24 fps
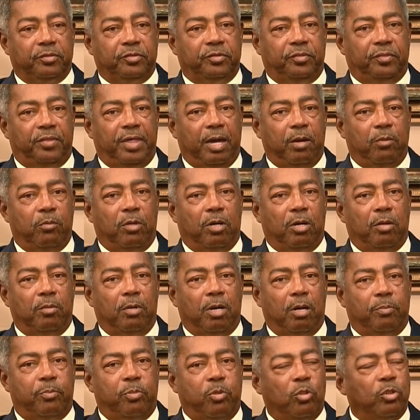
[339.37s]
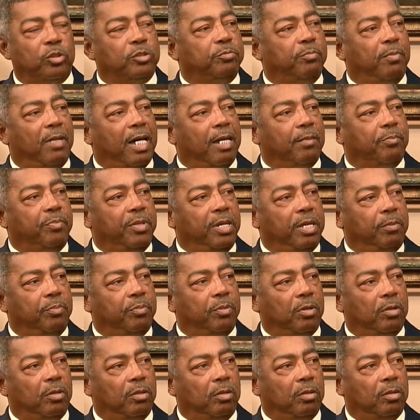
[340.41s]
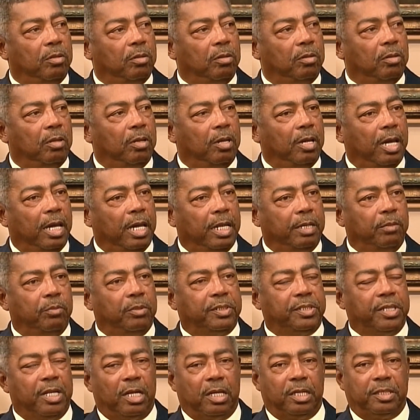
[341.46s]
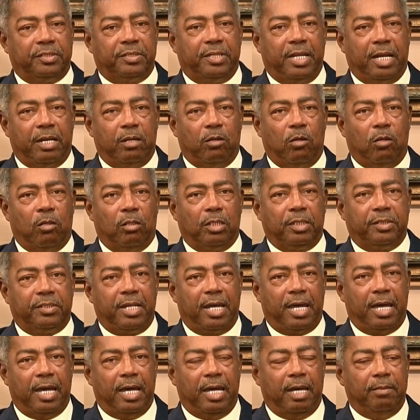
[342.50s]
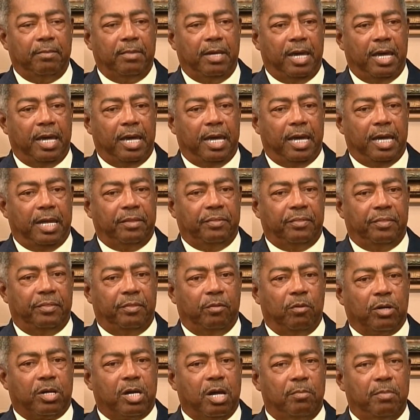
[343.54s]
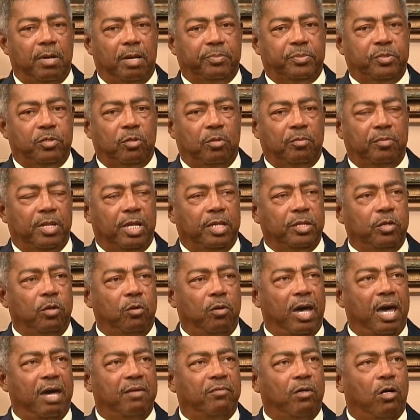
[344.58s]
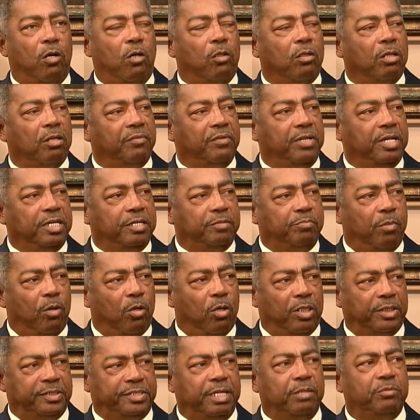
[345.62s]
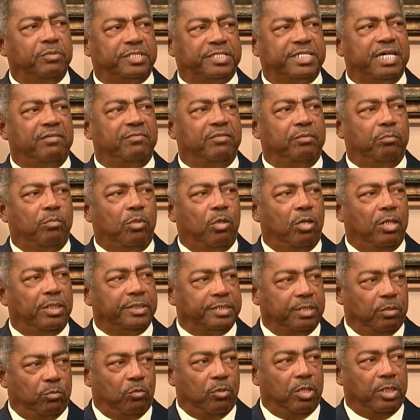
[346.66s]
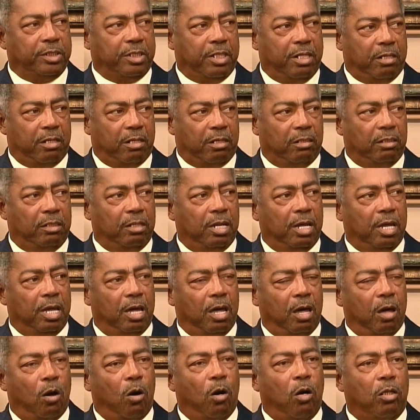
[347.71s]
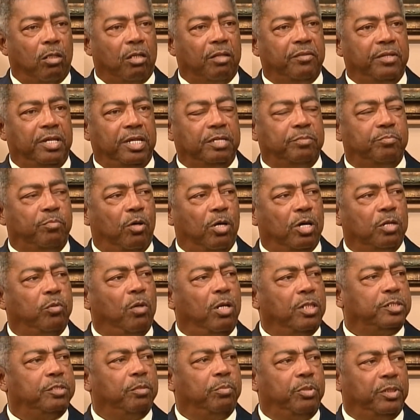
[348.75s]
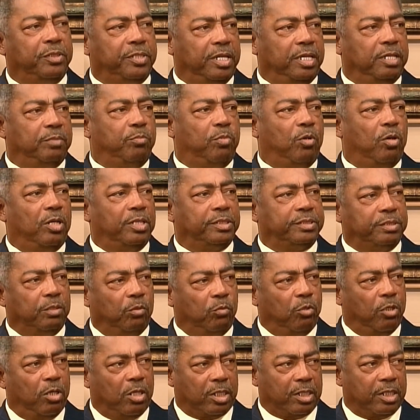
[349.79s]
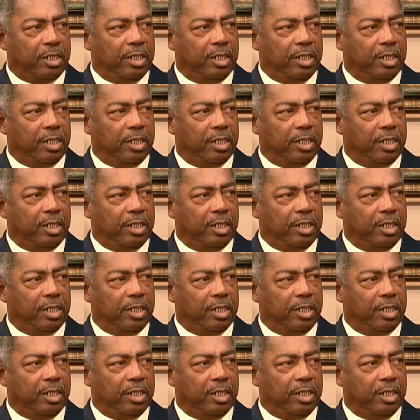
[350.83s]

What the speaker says: They were approached by people, and they would tell us that all the time. They would come up to them and say, you have all of these boys. There were 7 boys and 1 girl. All of these boys, why don't you put these boys to work?